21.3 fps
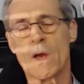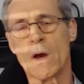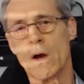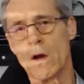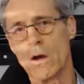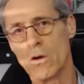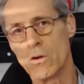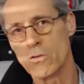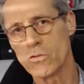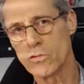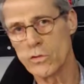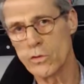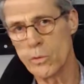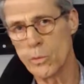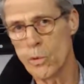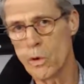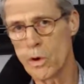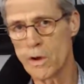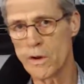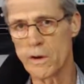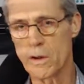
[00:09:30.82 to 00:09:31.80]
I also
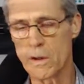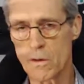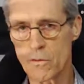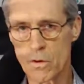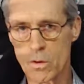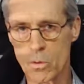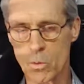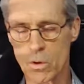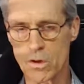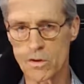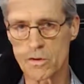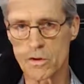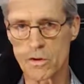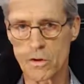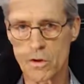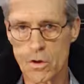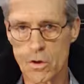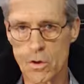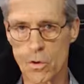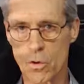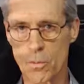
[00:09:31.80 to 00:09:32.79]
want everyone to
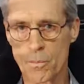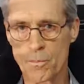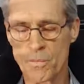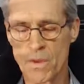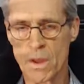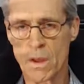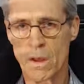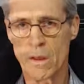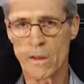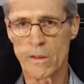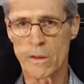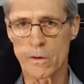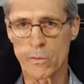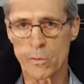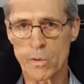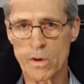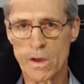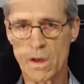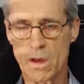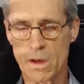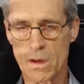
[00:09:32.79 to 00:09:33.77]
know that
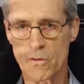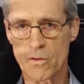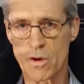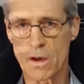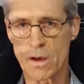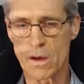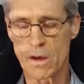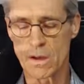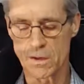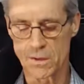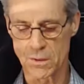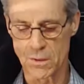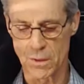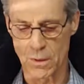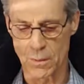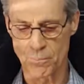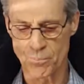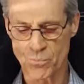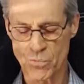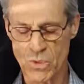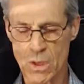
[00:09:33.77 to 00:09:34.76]
we have
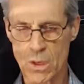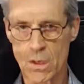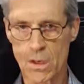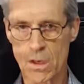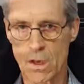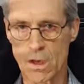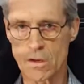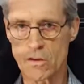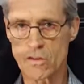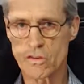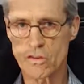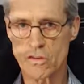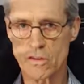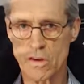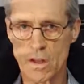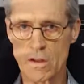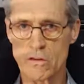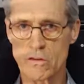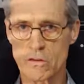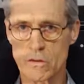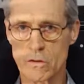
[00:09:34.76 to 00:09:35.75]
had
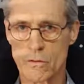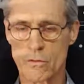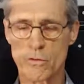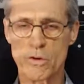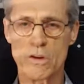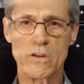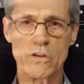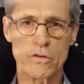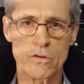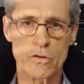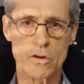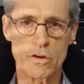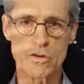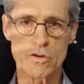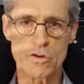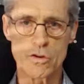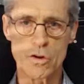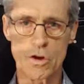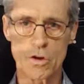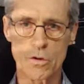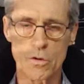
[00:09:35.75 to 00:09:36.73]
extensive
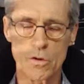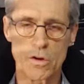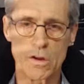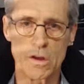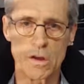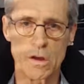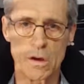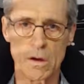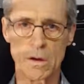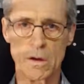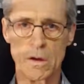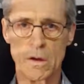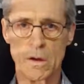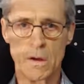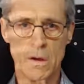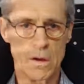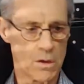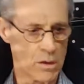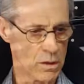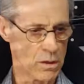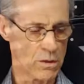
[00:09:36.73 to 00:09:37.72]
research, not only
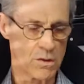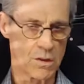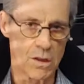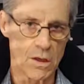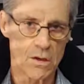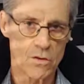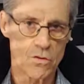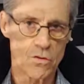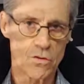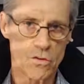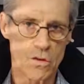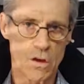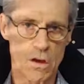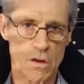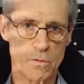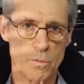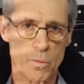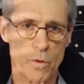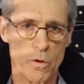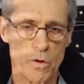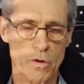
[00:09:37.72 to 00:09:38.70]
in the
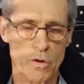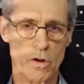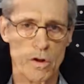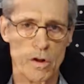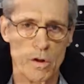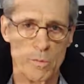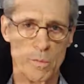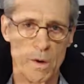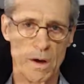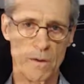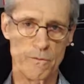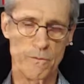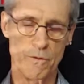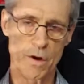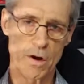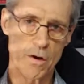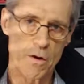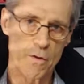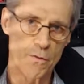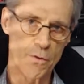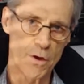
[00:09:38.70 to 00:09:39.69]
exercise protocol, but
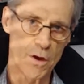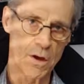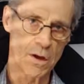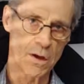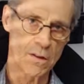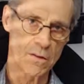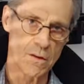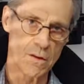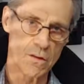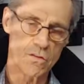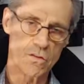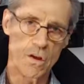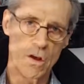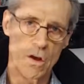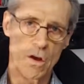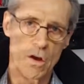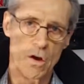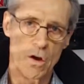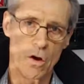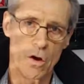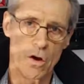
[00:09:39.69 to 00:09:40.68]
verifying this
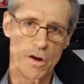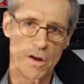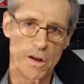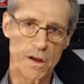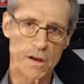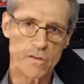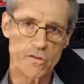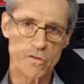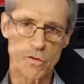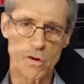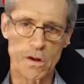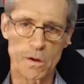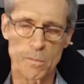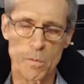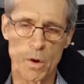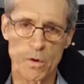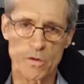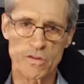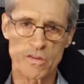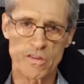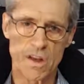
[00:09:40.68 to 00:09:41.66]
on X-ray,
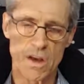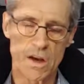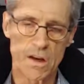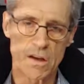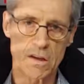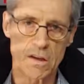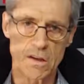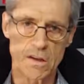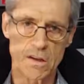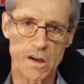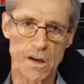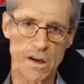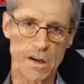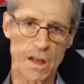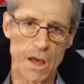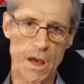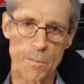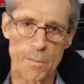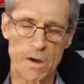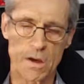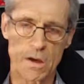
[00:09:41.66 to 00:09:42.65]
both static and
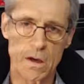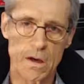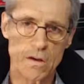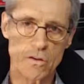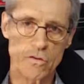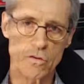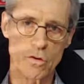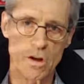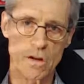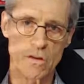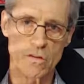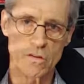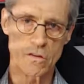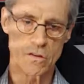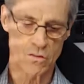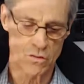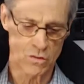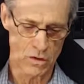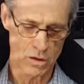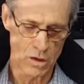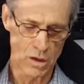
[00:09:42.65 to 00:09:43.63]
dynamic X-rays, to
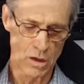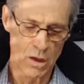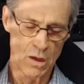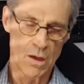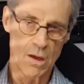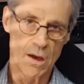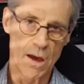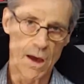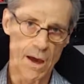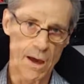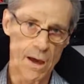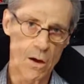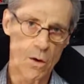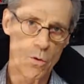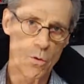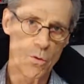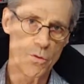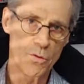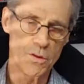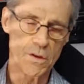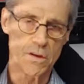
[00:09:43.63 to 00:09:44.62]
see
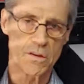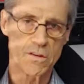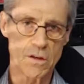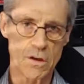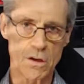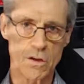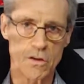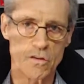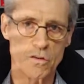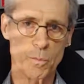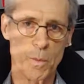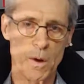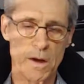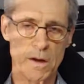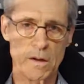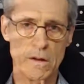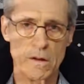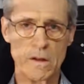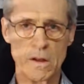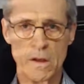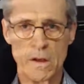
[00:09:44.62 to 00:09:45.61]
how the entire
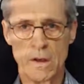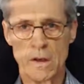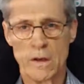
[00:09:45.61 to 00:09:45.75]
spinal